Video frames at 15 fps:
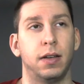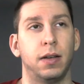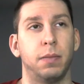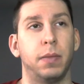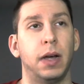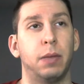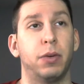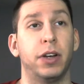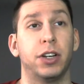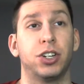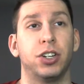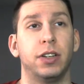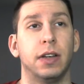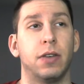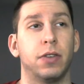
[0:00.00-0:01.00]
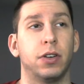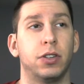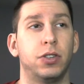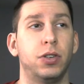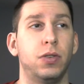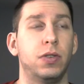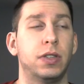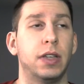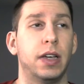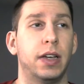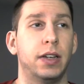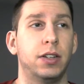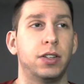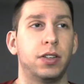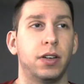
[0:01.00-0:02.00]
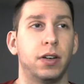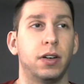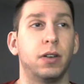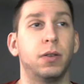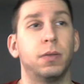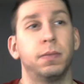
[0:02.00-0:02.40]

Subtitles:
predictions out on Tuesday, so